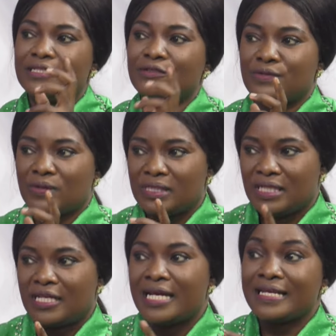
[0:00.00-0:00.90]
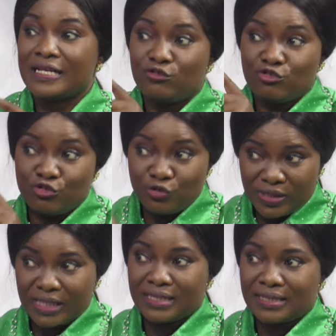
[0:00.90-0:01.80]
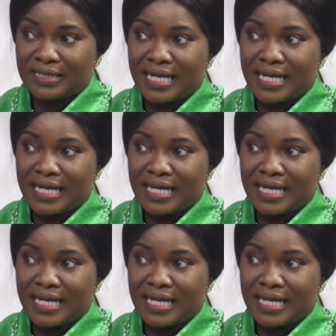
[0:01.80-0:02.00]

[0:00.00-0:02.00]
is not there. Mm. And the truth is mm.